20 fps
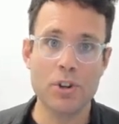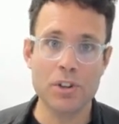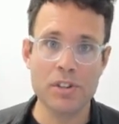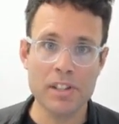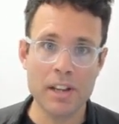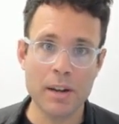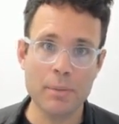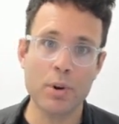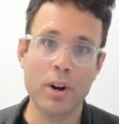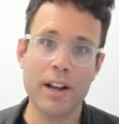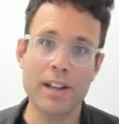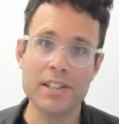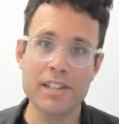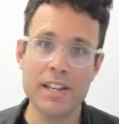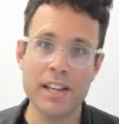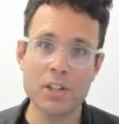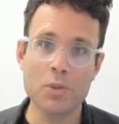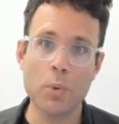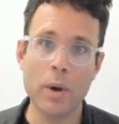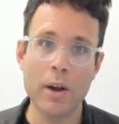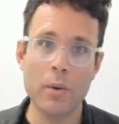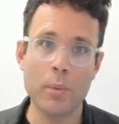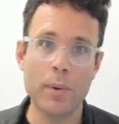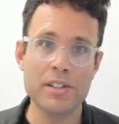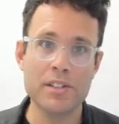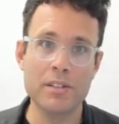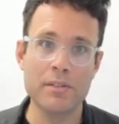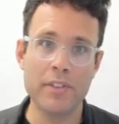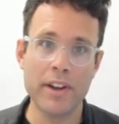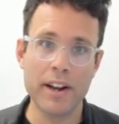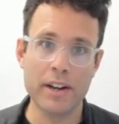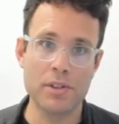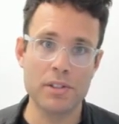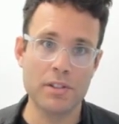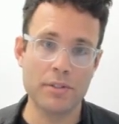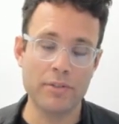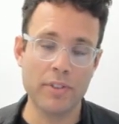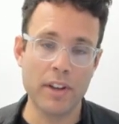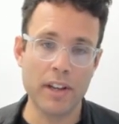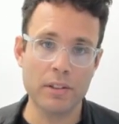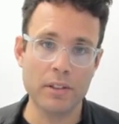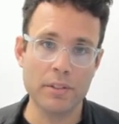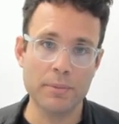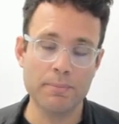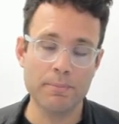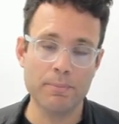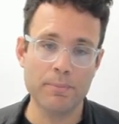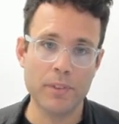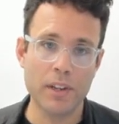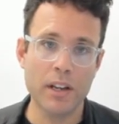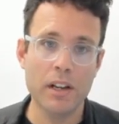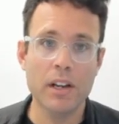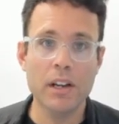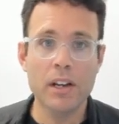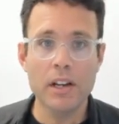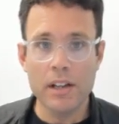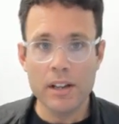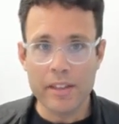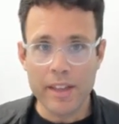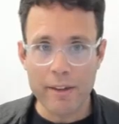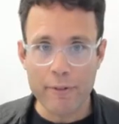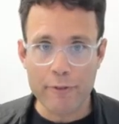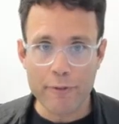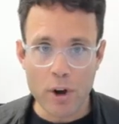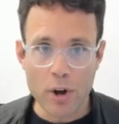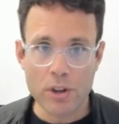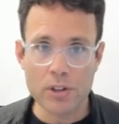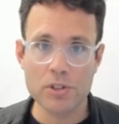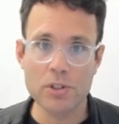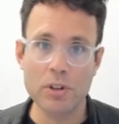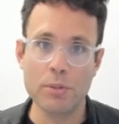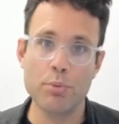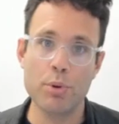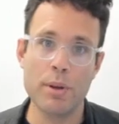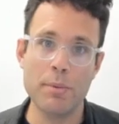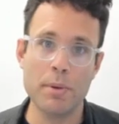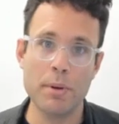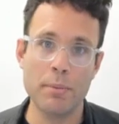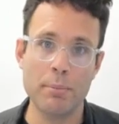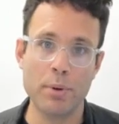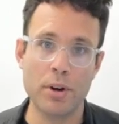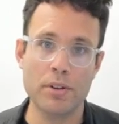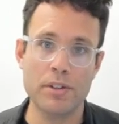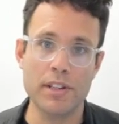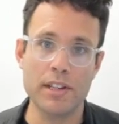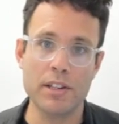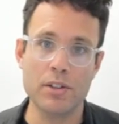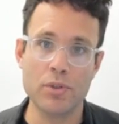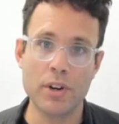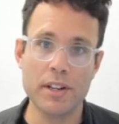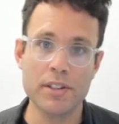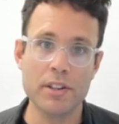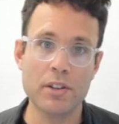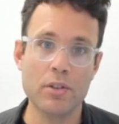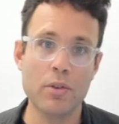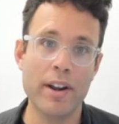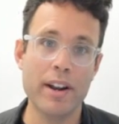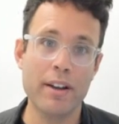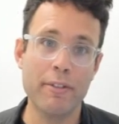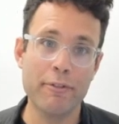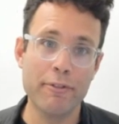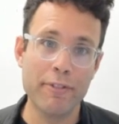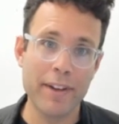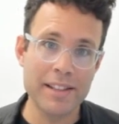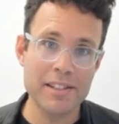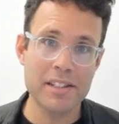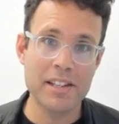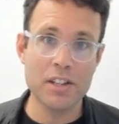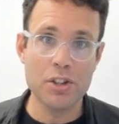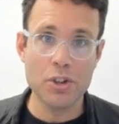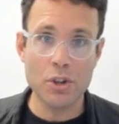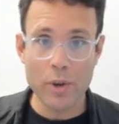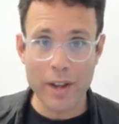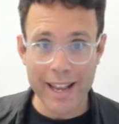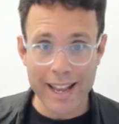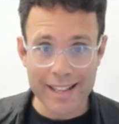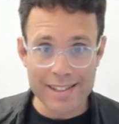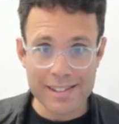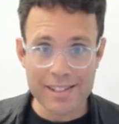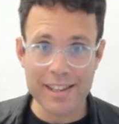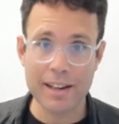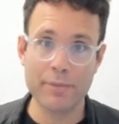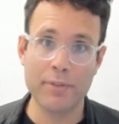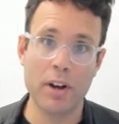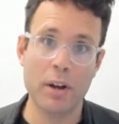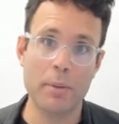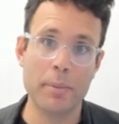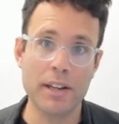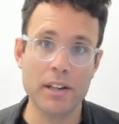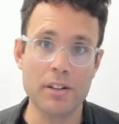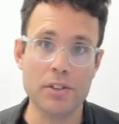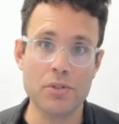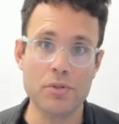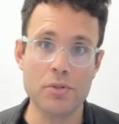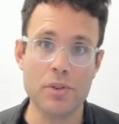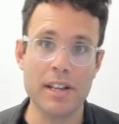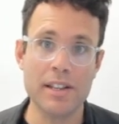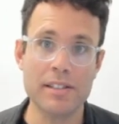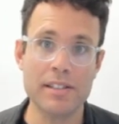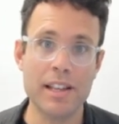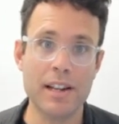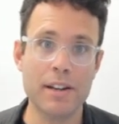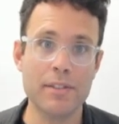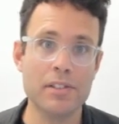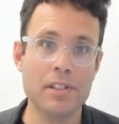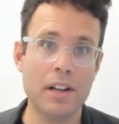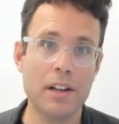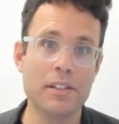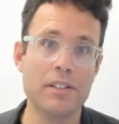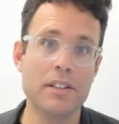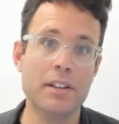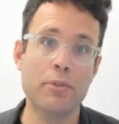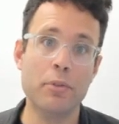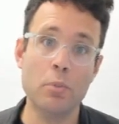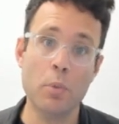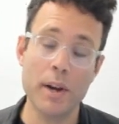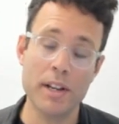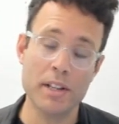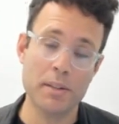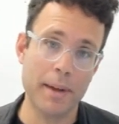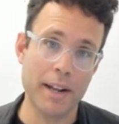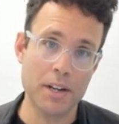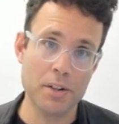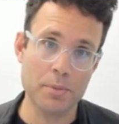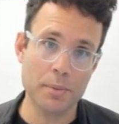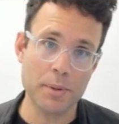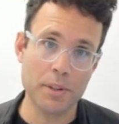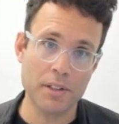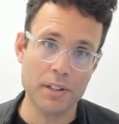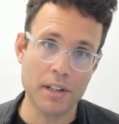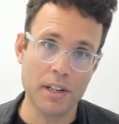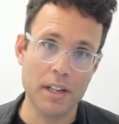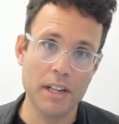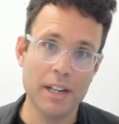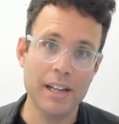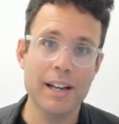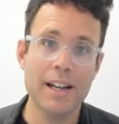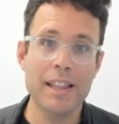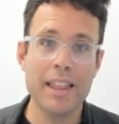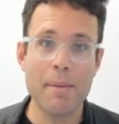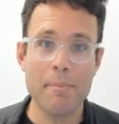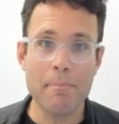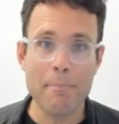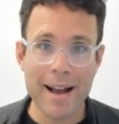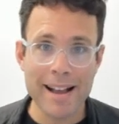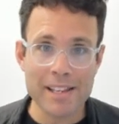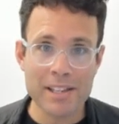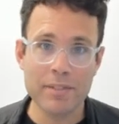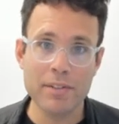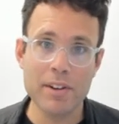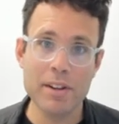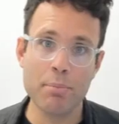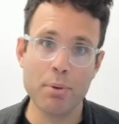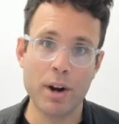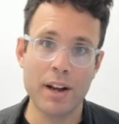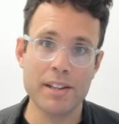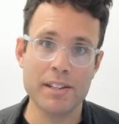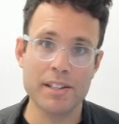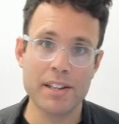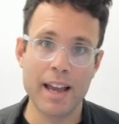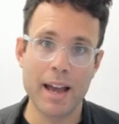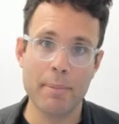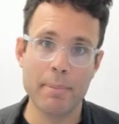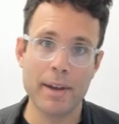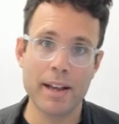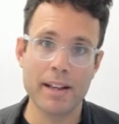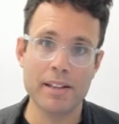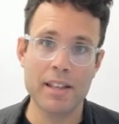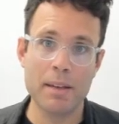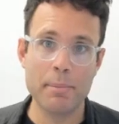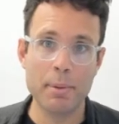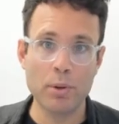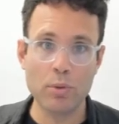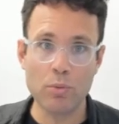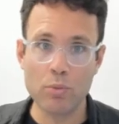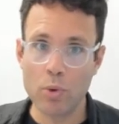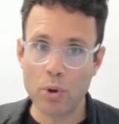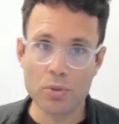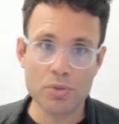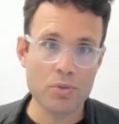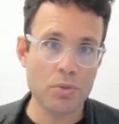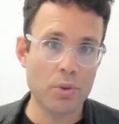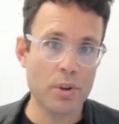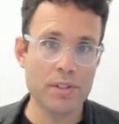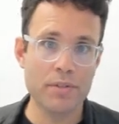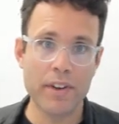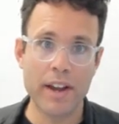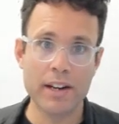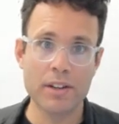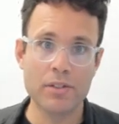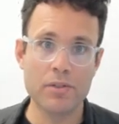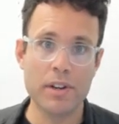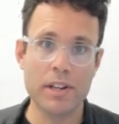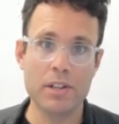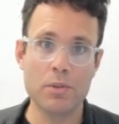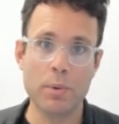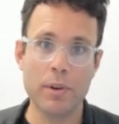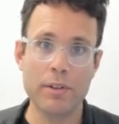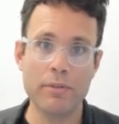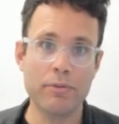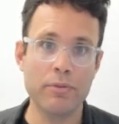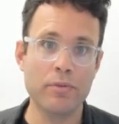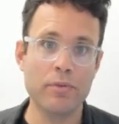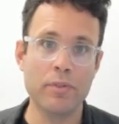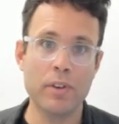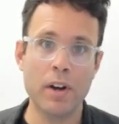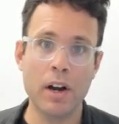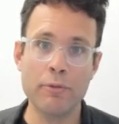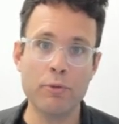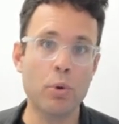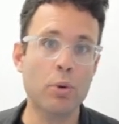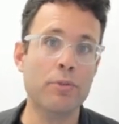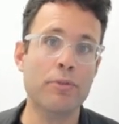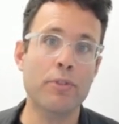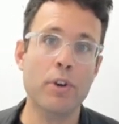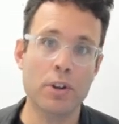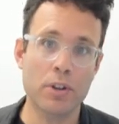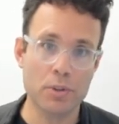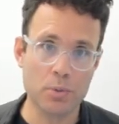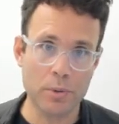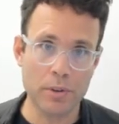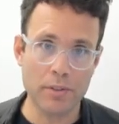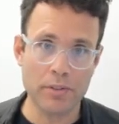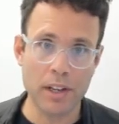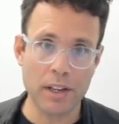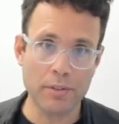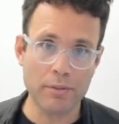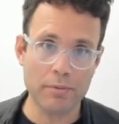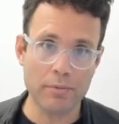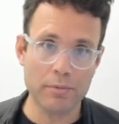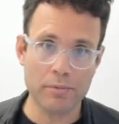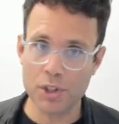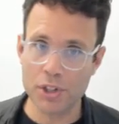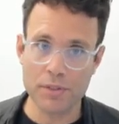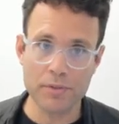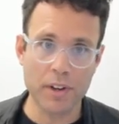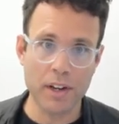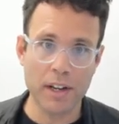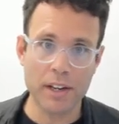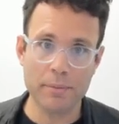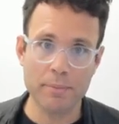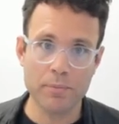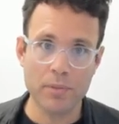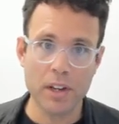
to summarize, here's why Western factories have failed. They focused on premium protein, trying to create a fancy new insect farming industry instead of starting from waste management. They massively prized capex. They built Rolls Royce factories when a uh, Ford Focus would have done just fine.